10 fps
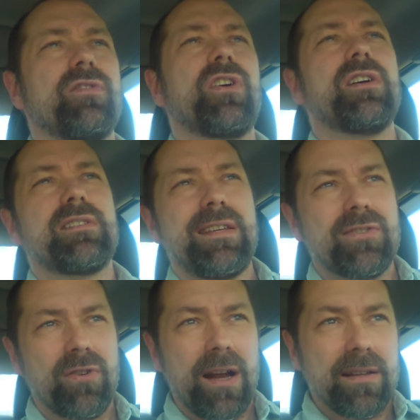of goods
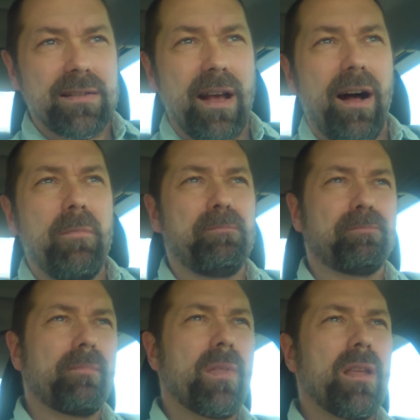he's trying to sell.
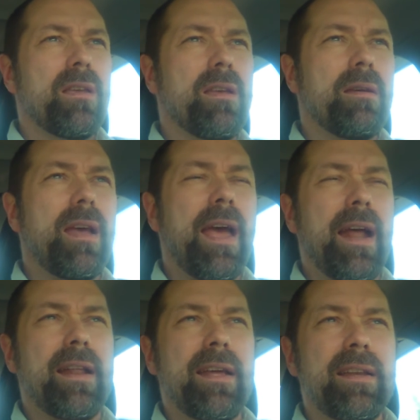
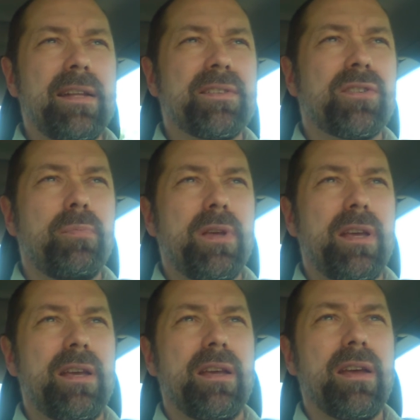And it needs to
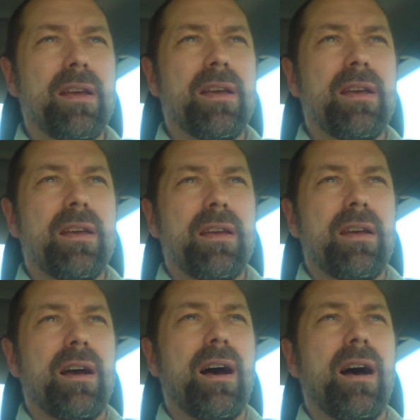be
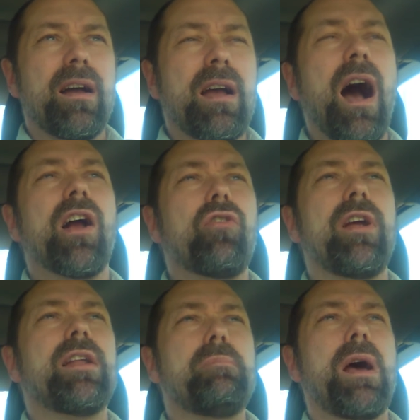uh,
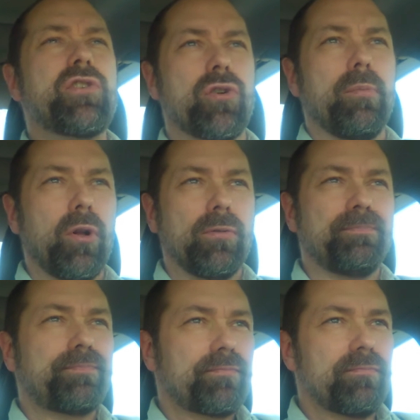concrete and measurable.
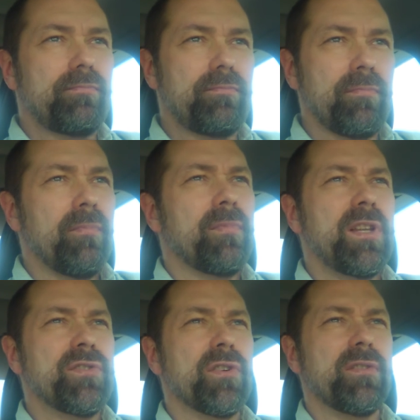
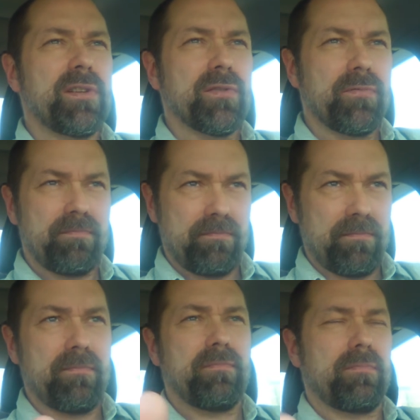These are these are
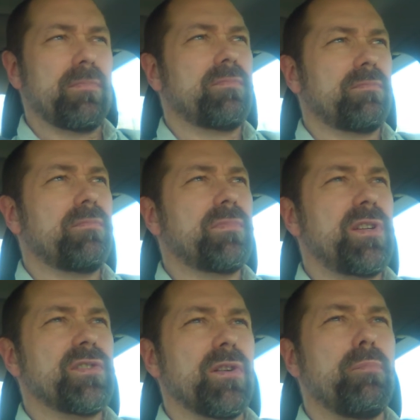
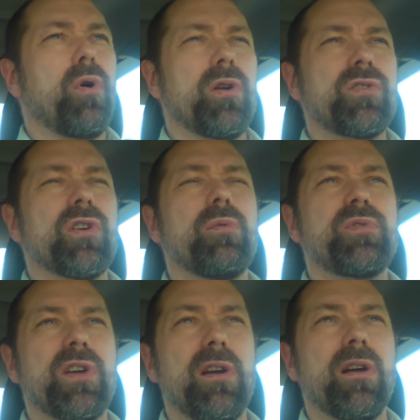these are important
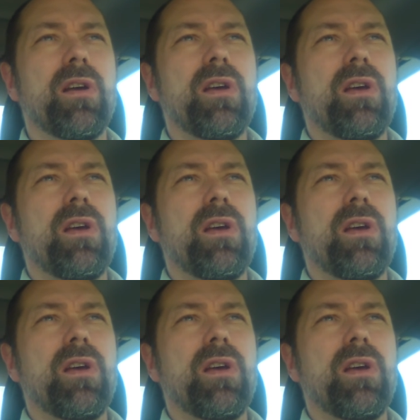terms here